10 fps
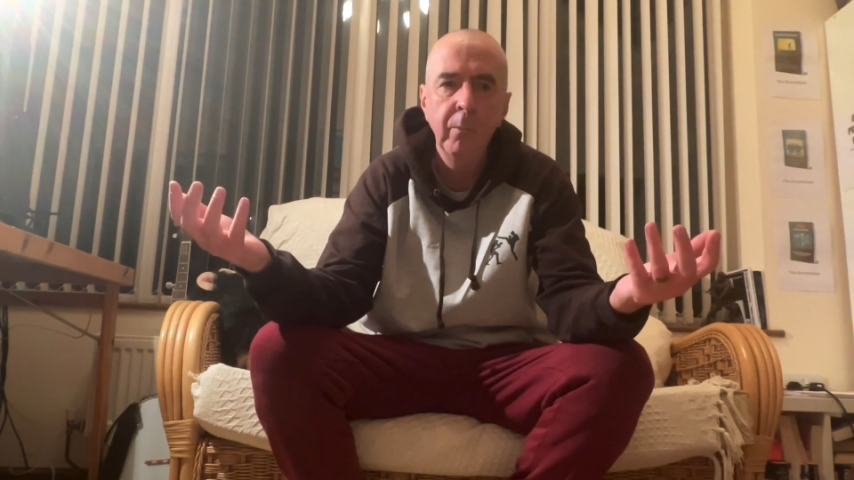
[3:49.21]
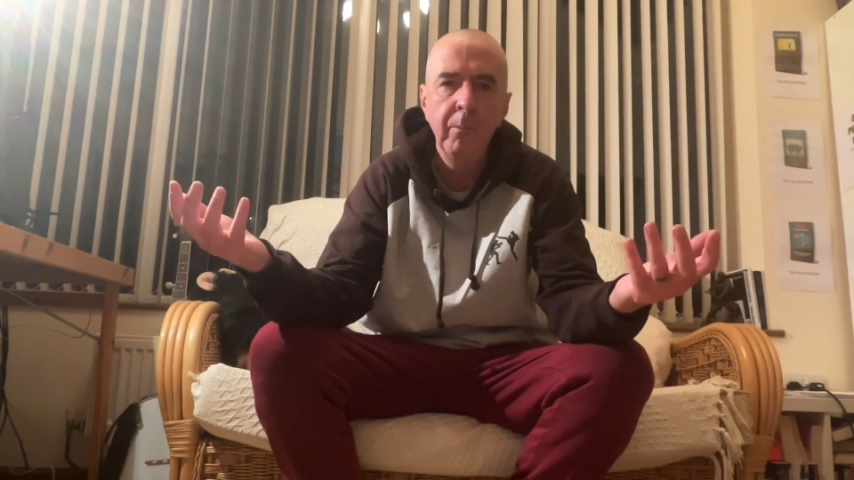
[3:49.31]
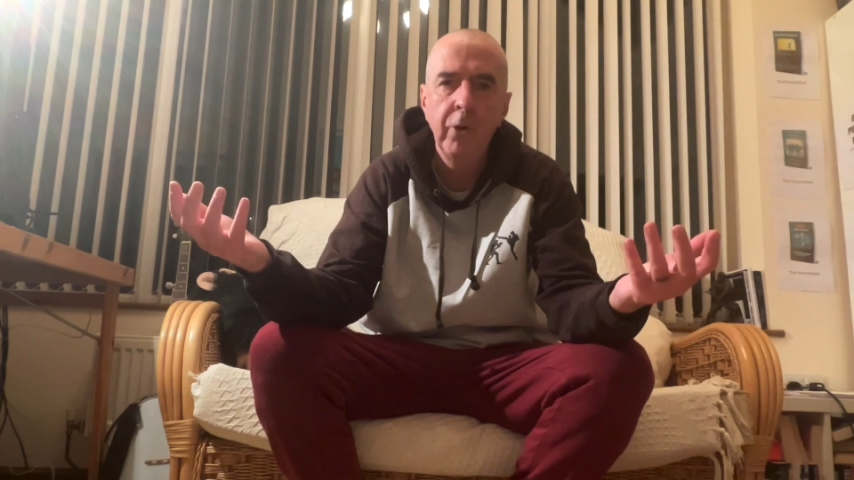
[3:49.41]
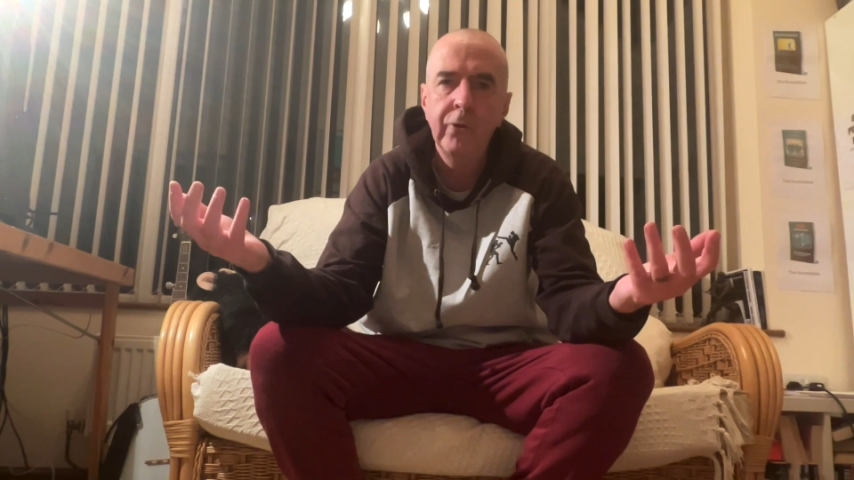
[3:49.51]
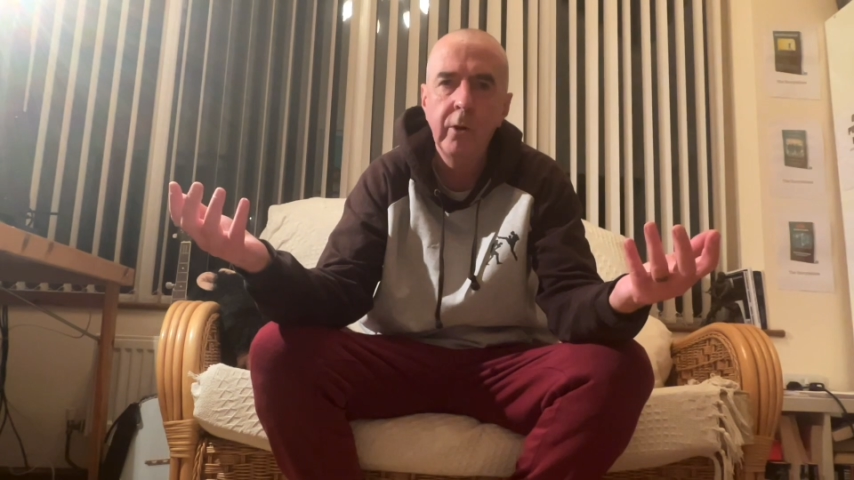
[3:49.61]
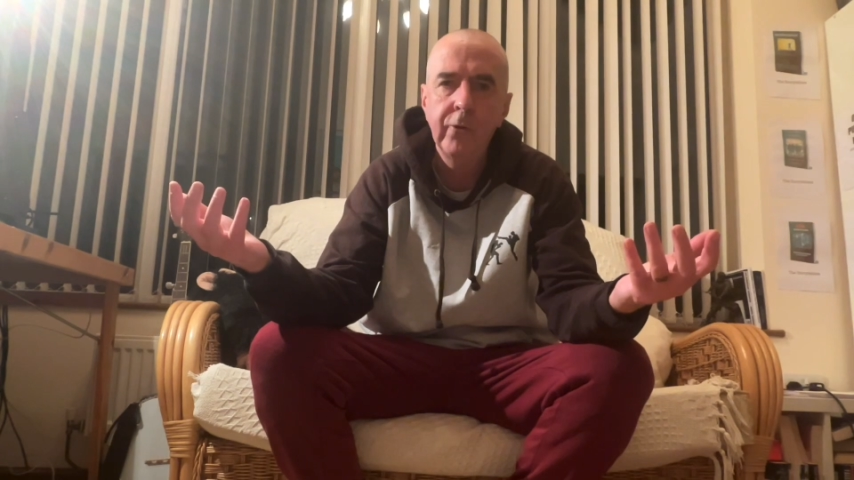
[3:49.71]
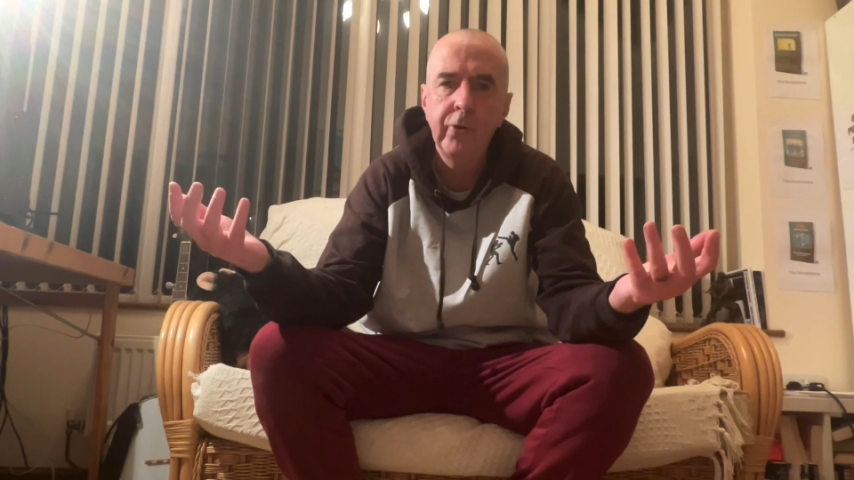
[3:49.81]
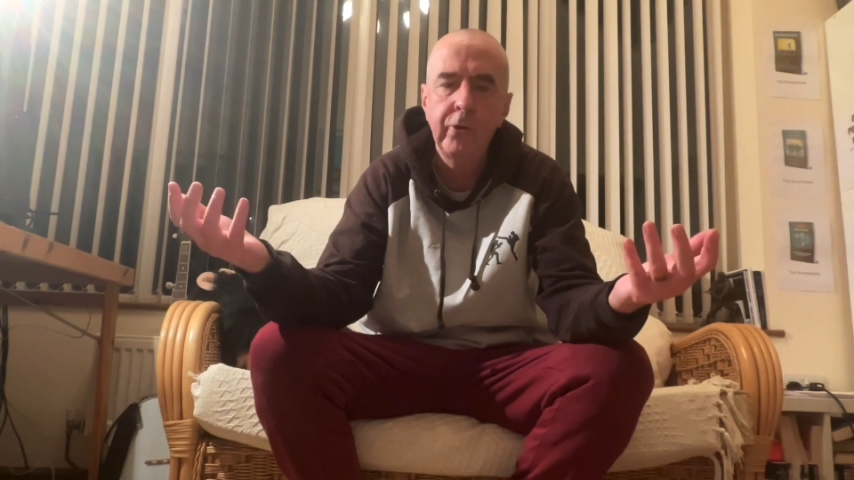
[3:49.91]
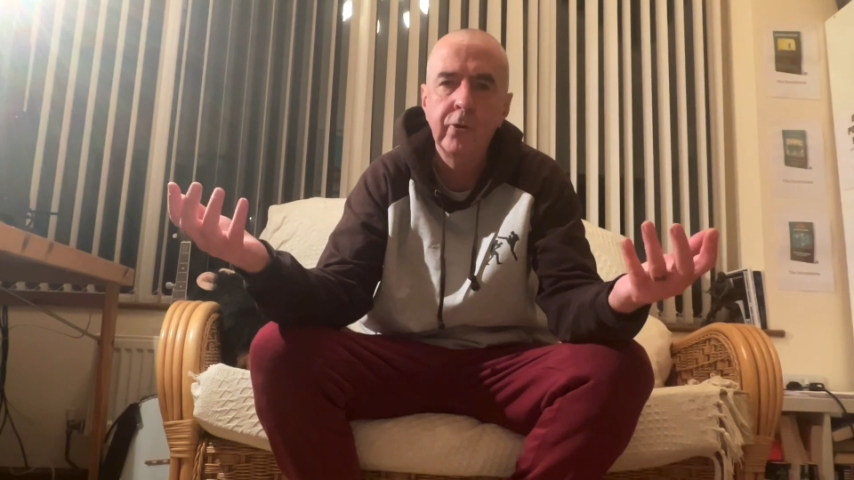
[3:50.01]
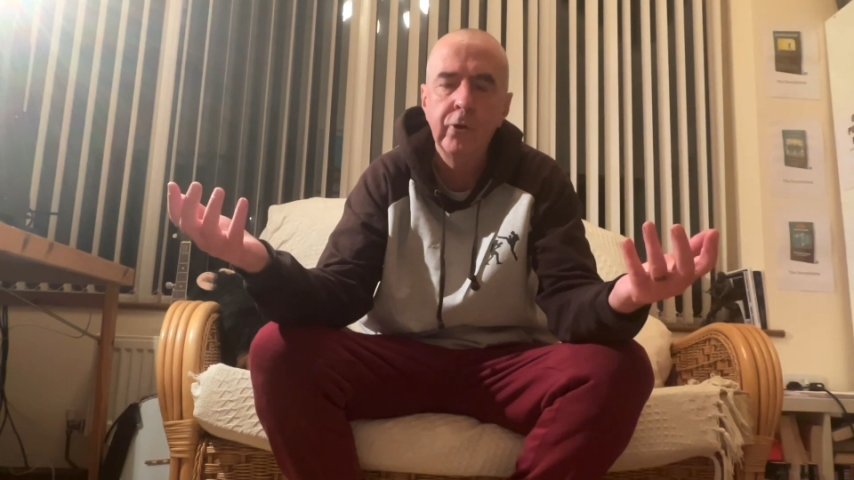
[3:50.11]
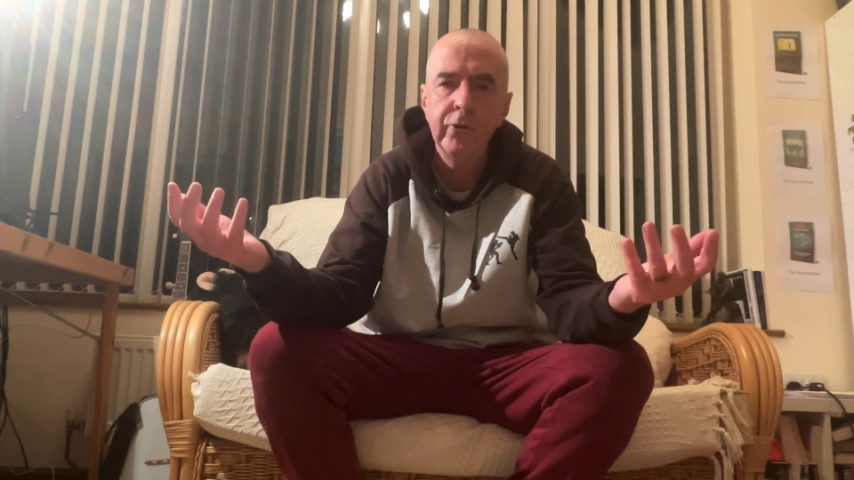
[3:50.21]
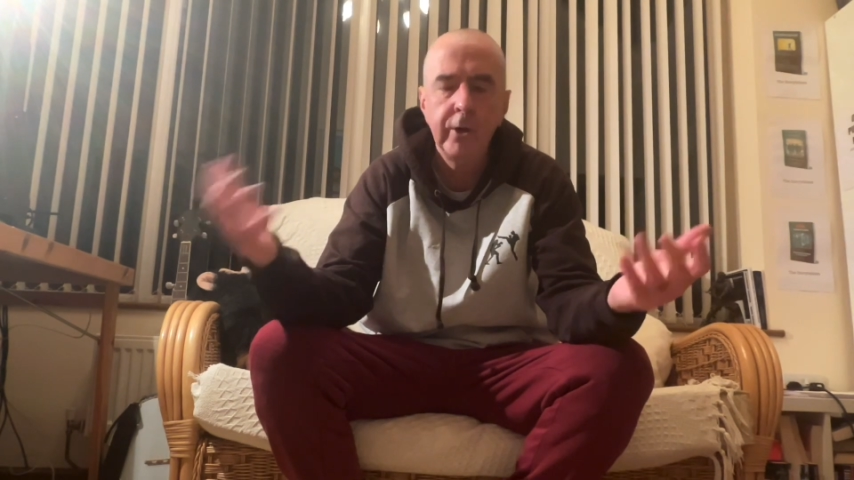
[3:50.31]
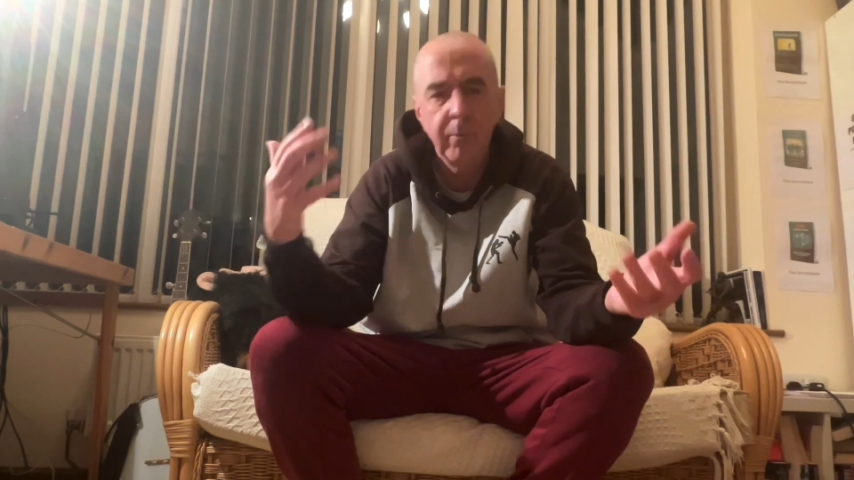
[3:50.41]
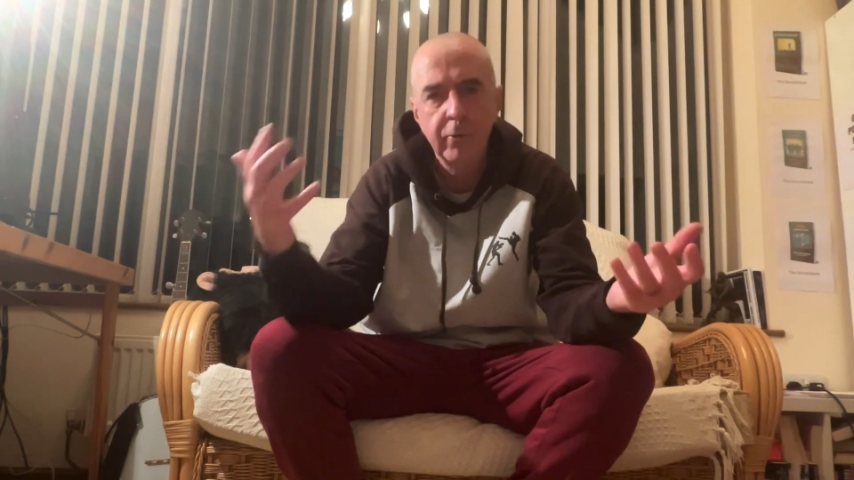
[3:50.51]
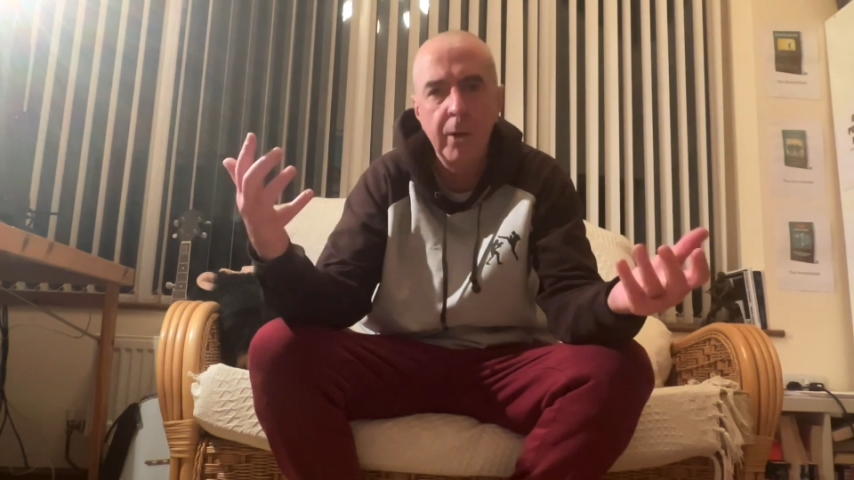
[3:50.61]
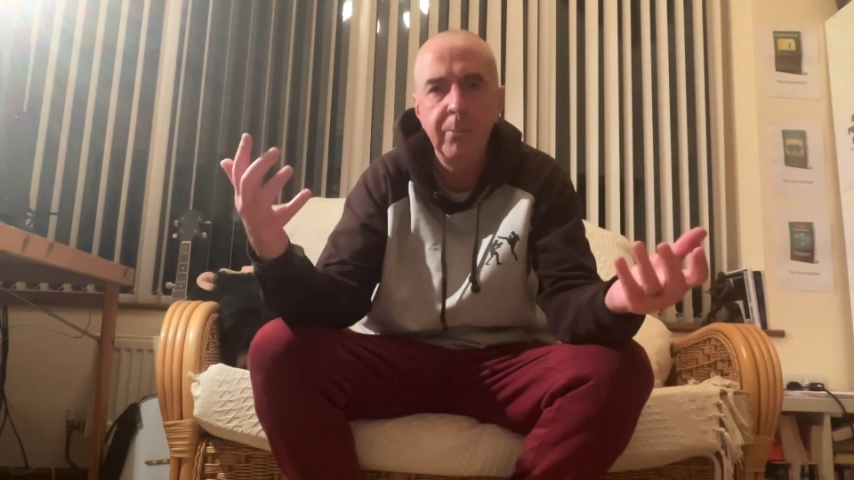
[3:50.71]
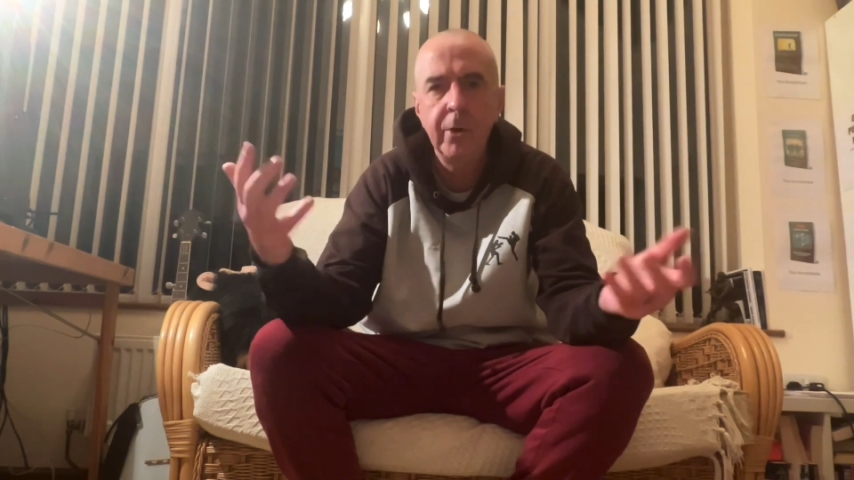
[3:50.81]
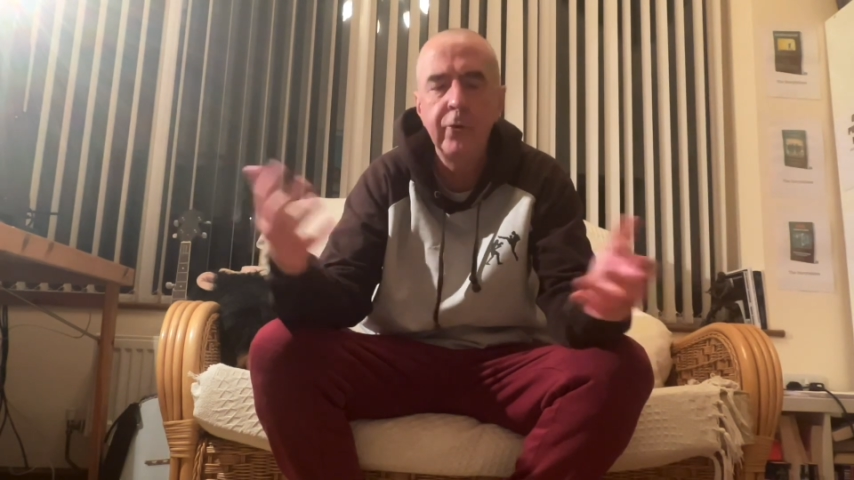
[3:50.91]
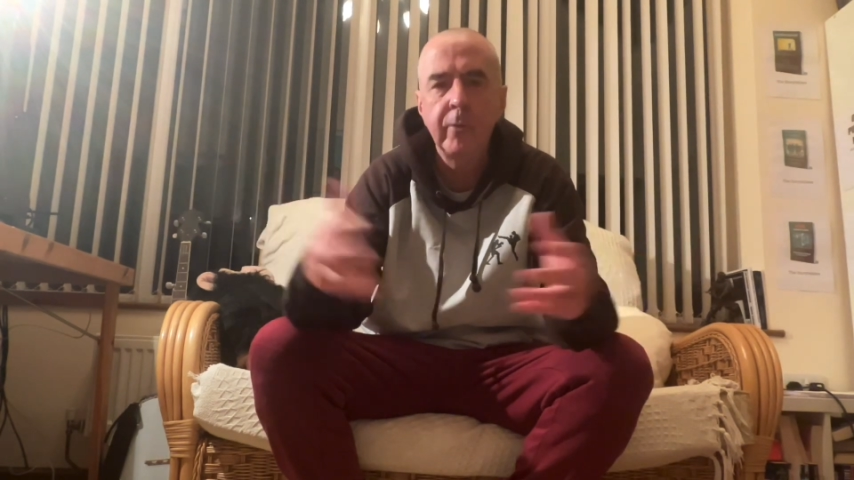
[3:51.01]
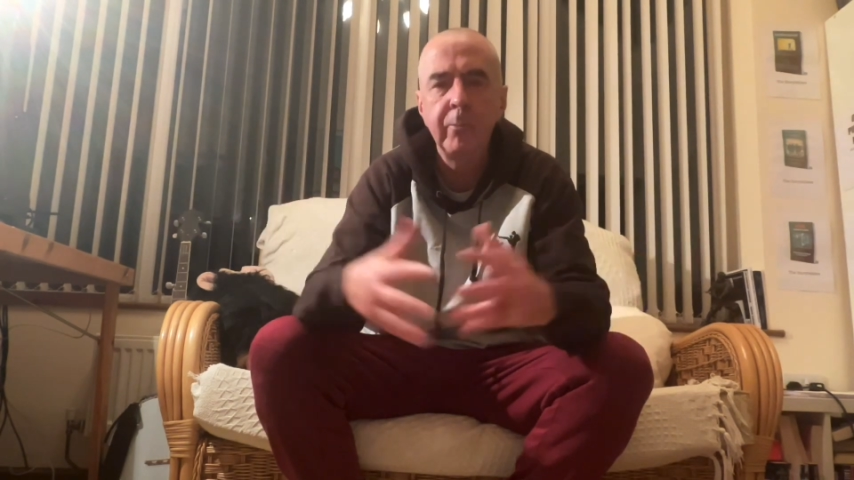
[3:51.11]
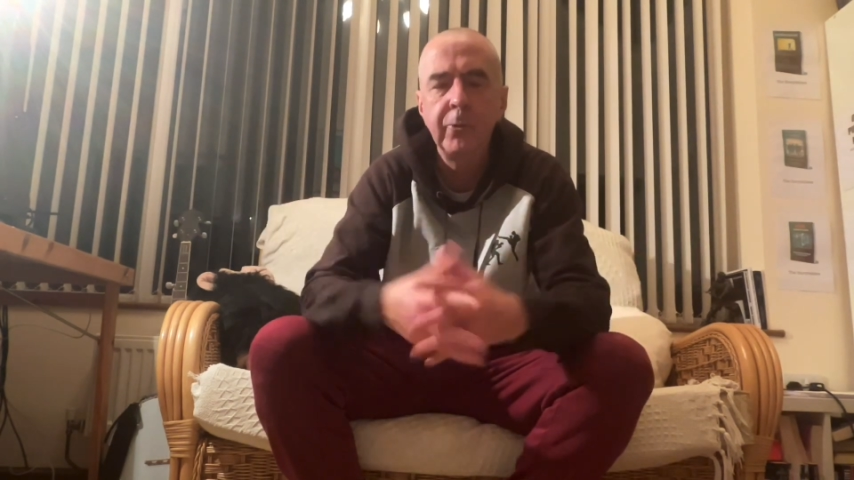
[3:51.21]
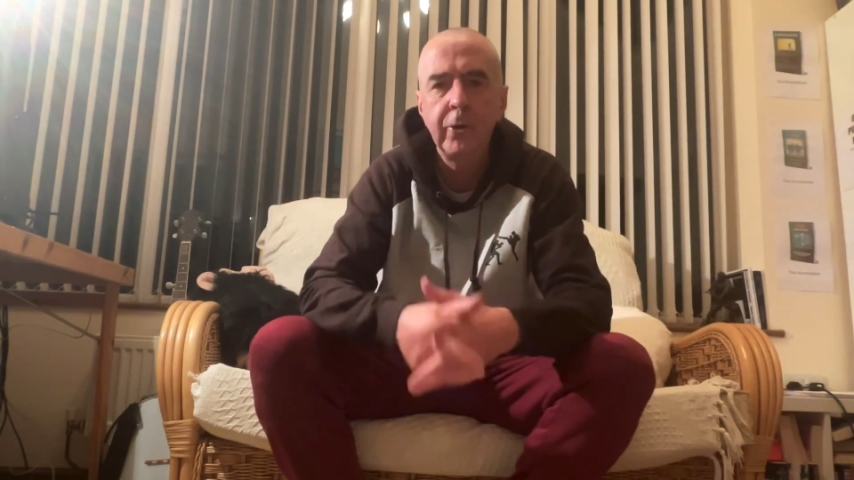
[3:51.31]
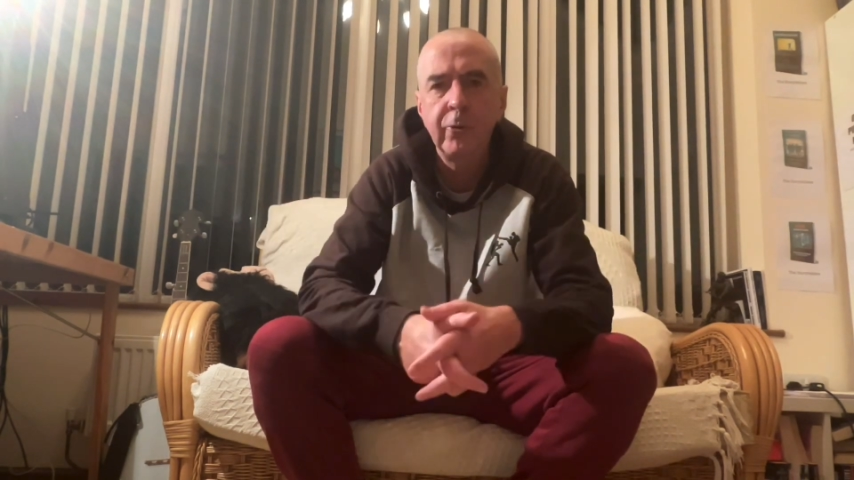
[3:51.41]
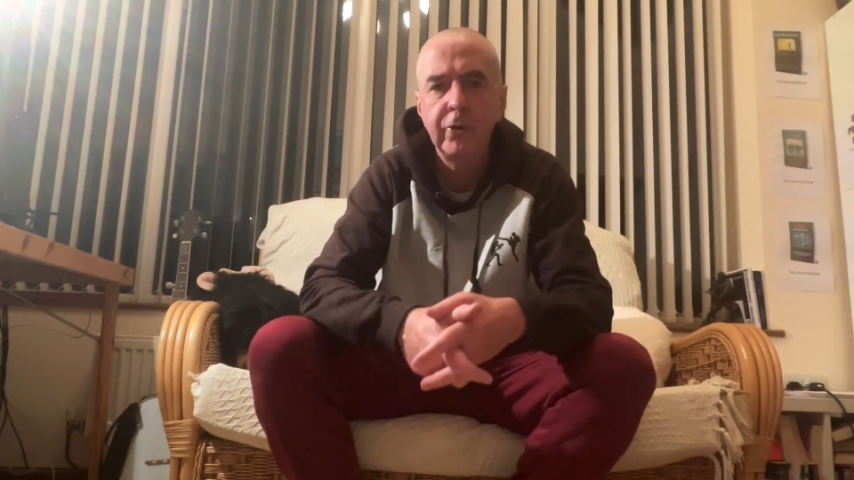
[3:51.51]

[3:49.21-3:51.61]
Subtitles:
martial artists this country, Great Britain, has ever produced.